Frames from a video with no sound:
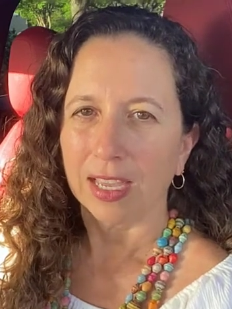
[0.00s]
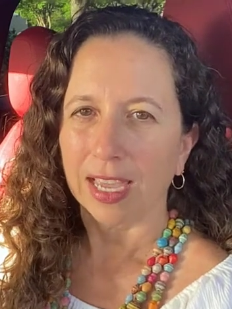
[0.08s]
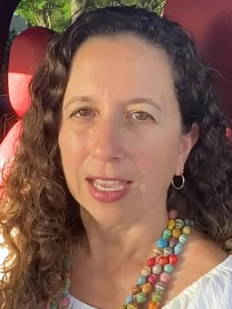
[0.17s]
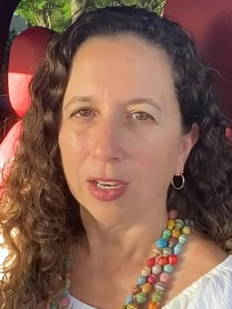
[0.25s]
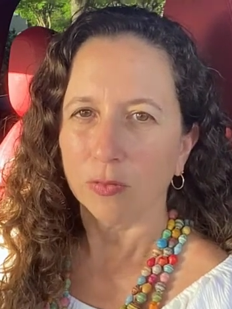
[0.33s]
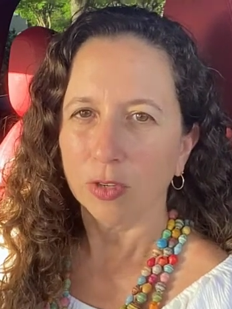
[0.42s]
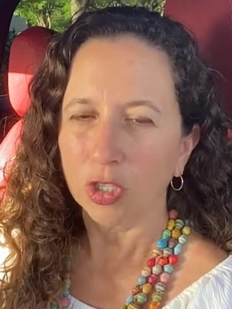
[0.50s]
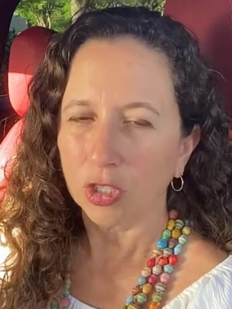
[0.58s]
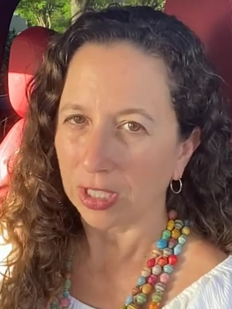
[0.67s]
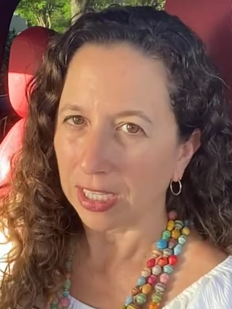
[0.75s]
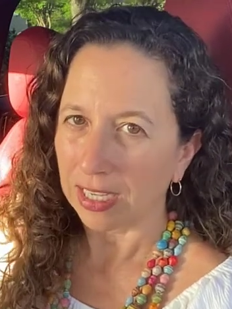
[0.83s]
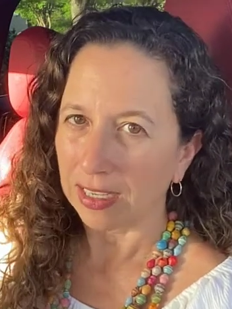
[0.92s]
And
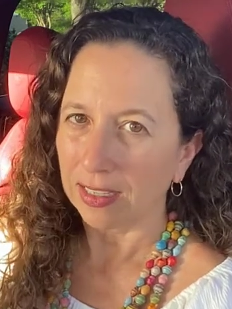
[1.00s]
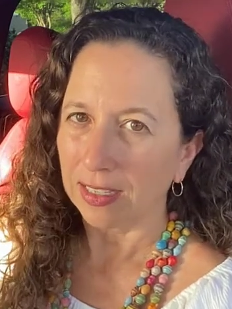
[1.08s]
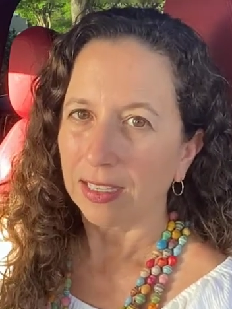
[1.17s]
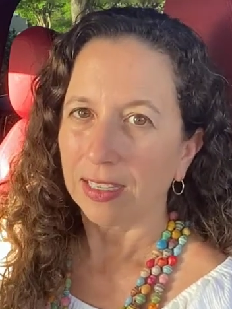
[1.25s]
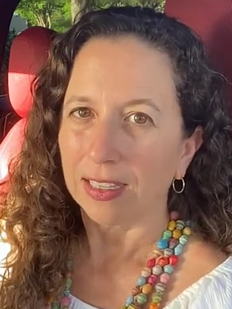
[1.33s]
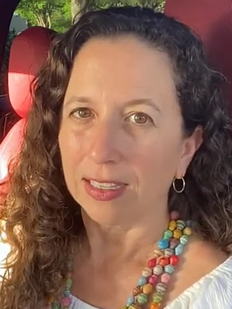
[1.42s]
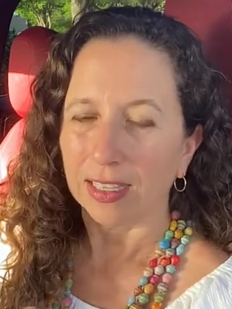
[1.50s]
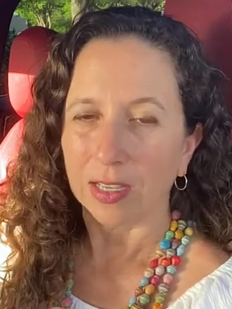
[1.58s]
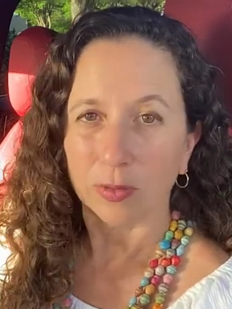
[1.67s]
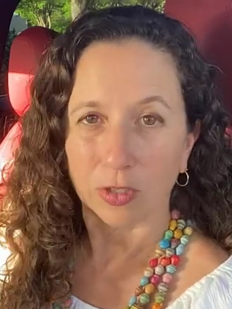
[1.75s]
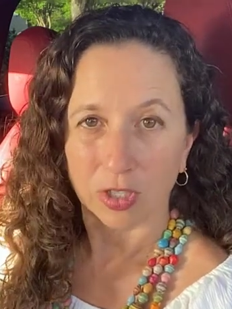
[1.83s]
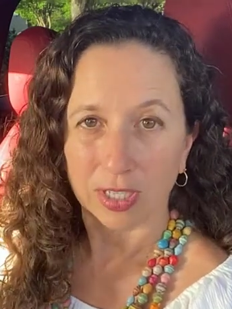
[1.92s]
originally,
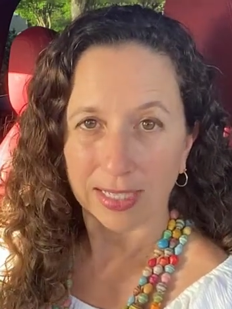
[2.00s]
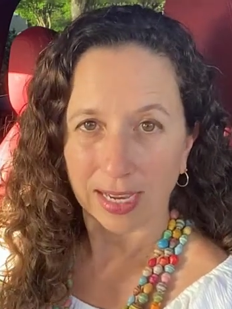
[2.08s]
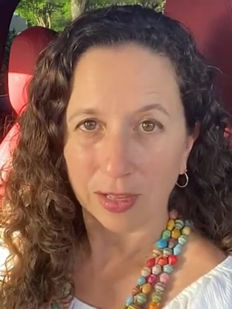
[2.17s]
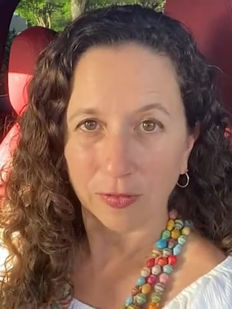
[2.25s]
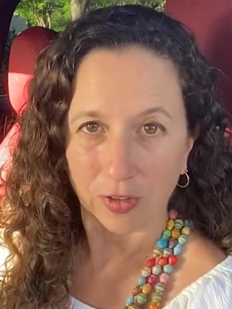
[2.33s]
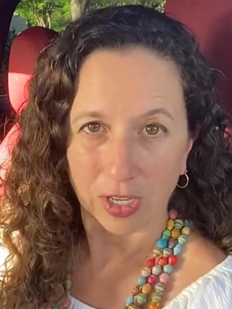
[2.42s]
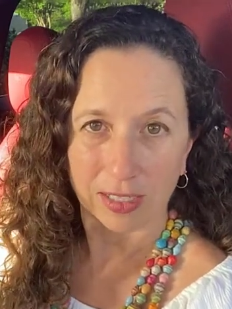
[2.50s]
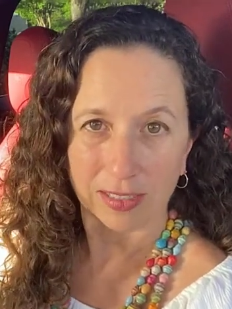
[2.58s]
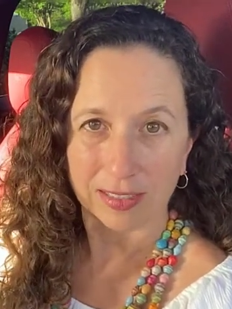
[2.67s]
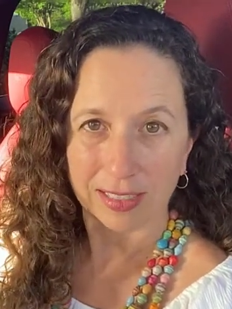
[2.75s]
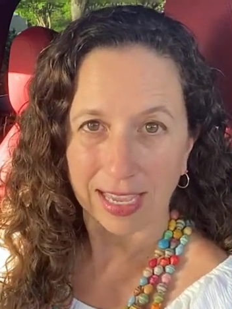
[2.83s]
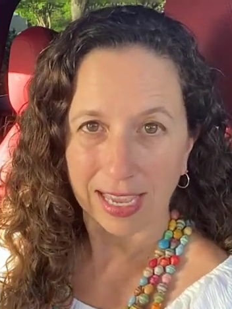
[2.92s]
it was just Alfa,
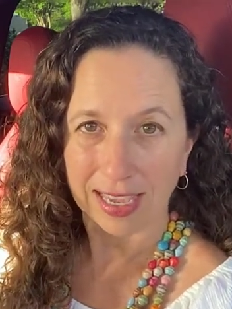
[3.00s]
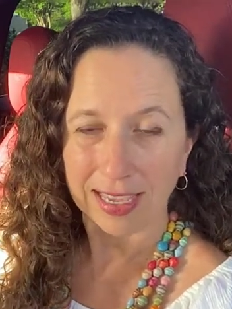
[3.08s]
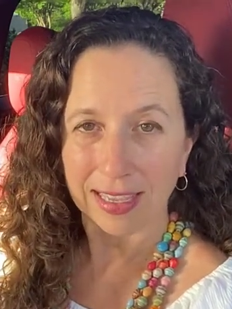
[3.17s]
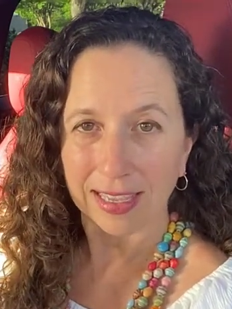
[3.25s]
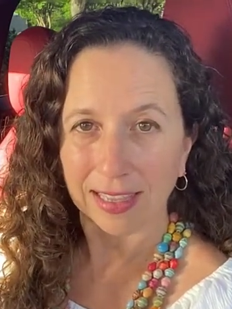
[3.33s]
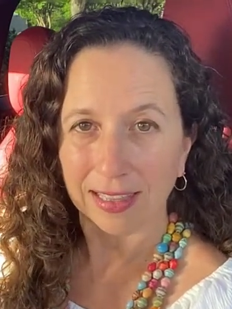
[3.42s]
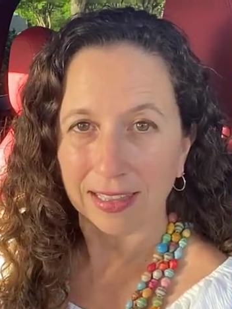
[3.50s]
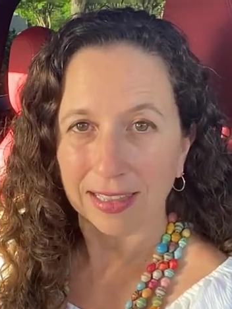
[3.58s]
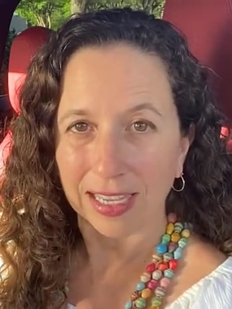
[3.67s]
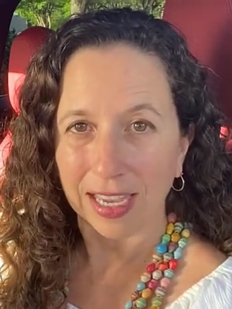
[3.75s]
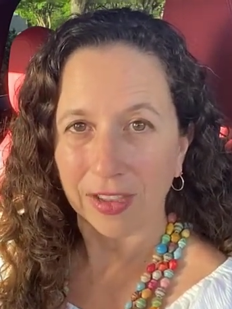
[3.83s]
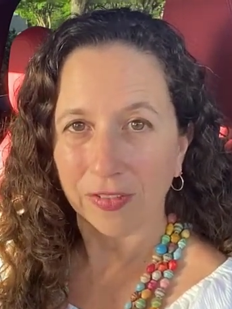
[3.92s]

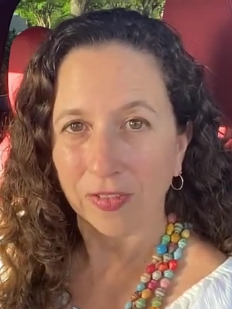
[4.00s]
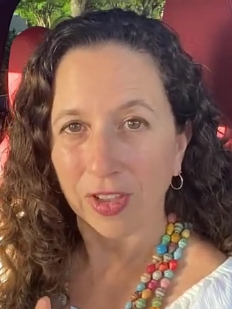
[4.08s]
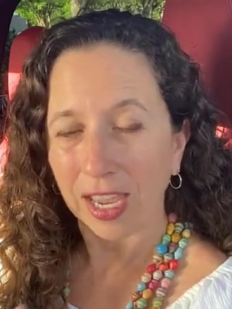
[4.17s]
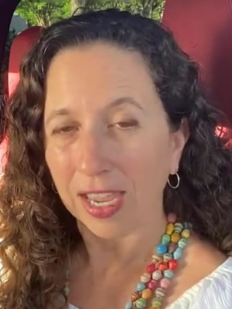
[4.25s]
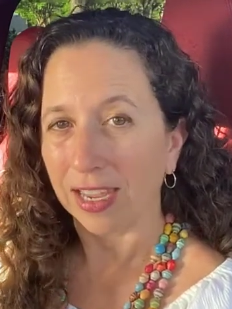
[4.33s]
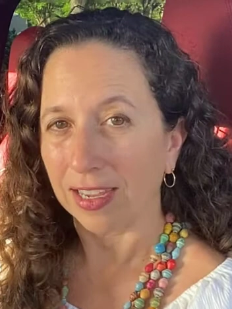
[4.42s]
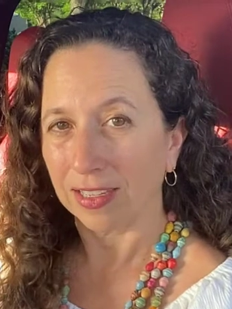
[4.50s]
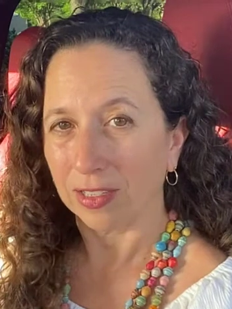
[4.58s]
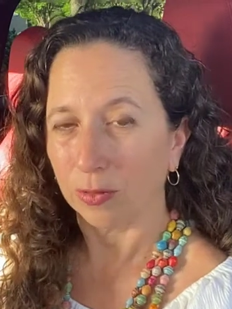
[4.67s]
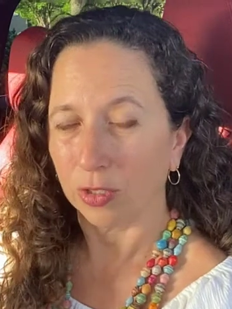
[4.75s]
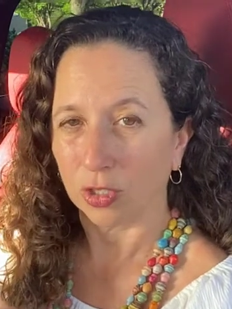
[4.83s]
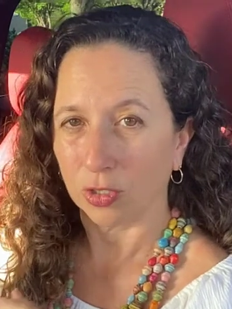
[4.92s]
A-L-F-A,
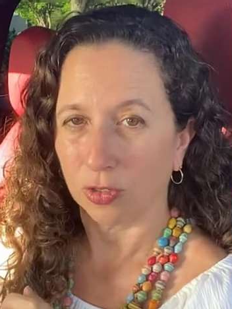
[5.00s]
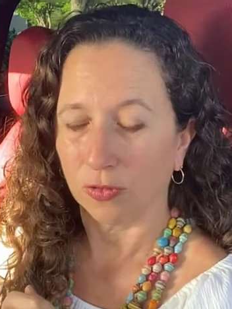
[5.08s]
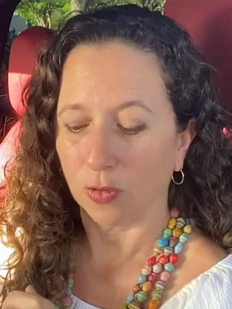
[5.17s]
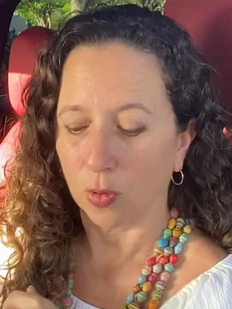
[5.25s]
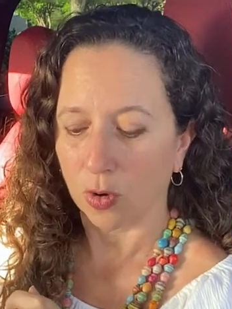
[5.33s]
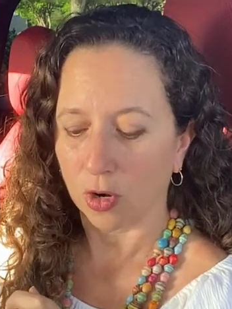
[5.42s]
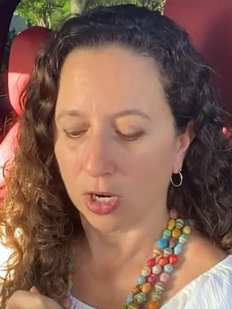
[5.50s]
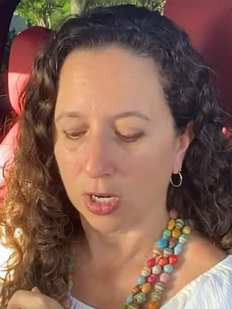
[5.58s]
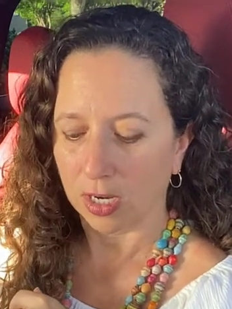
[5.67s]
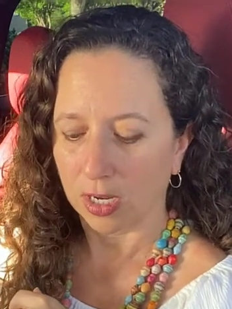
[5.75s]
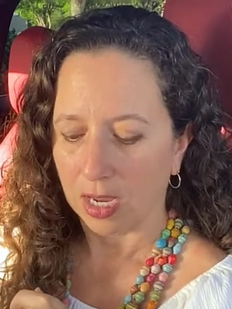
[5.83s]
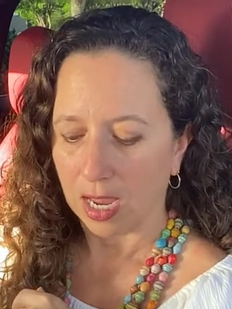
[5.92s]
which stood for,
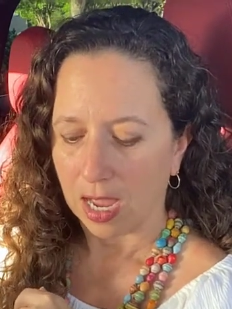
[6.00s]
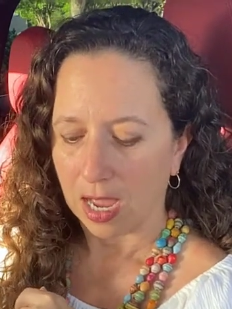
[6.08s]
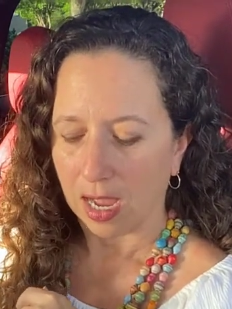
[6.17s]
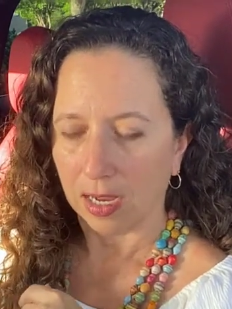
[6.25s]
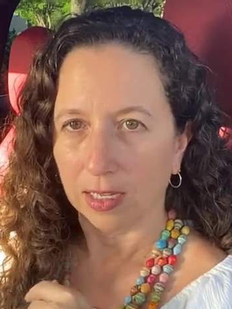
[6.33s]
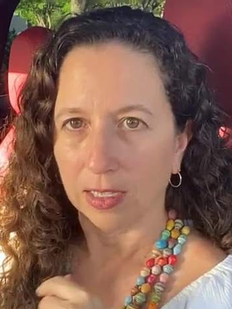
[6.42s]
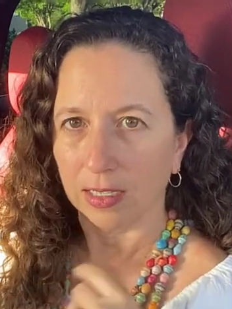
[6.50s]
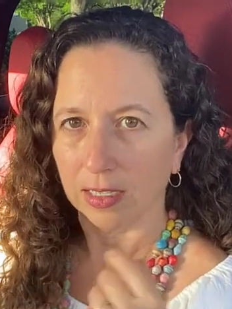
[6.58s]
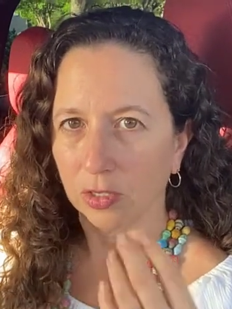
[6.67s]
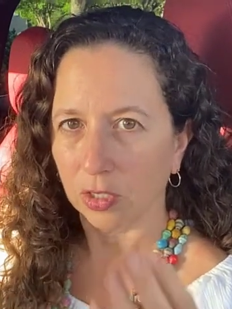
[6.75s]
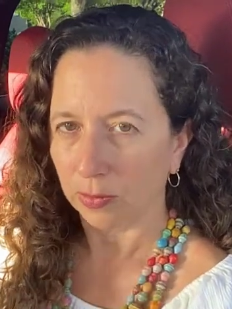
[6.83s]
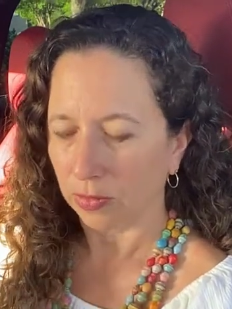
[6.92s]

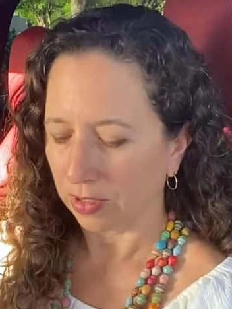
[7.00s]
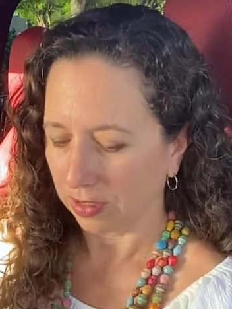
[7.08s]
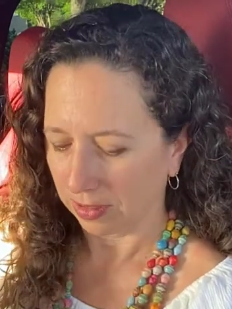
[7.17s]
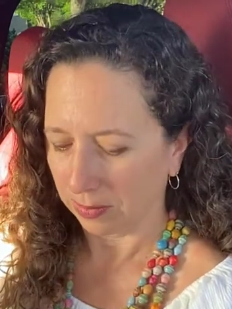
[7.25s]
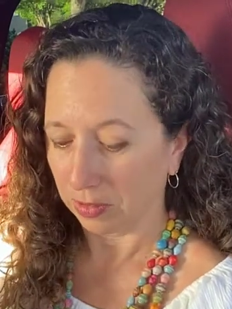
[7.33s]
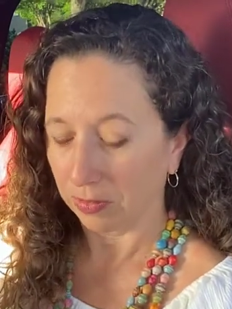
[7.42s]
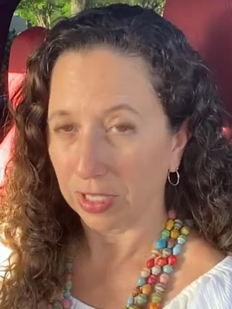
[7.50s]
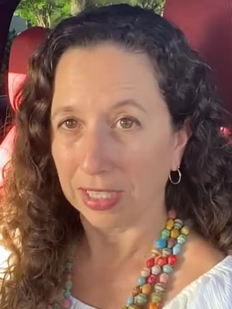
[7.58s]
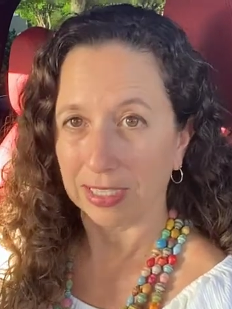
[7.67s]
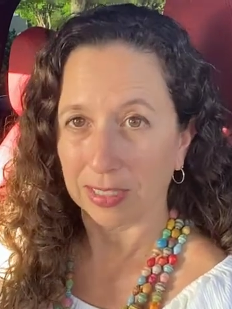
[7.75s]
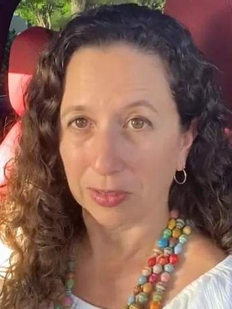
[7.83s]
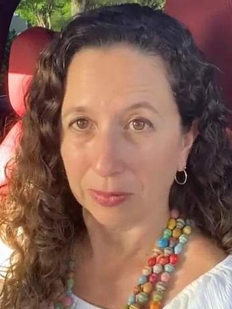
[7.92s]
let me read
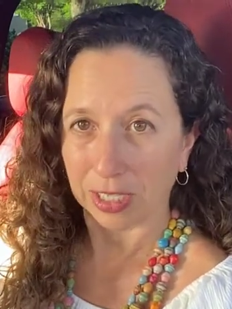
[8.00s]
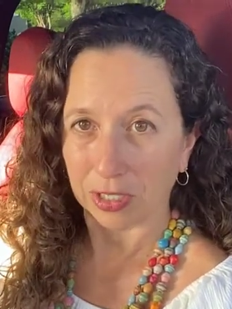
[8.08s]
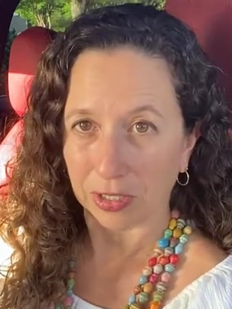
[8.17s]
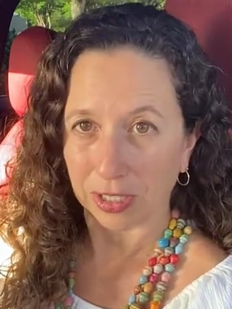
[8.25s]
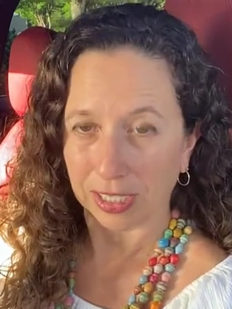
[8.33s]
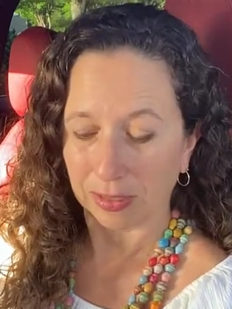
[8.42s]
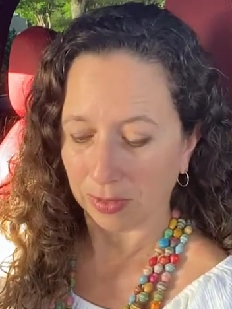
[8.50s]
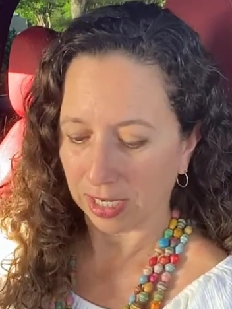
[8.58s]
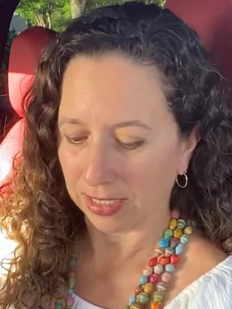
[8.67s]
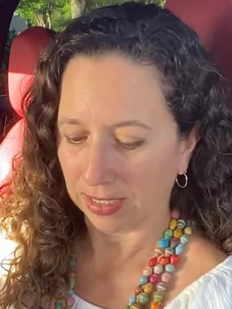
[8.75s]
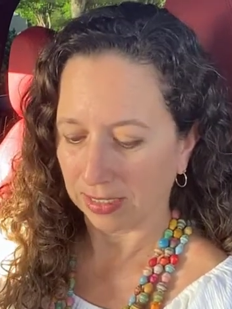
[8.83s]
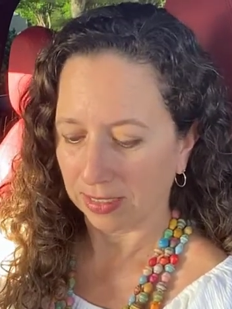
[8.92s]
this to make sure I get it right.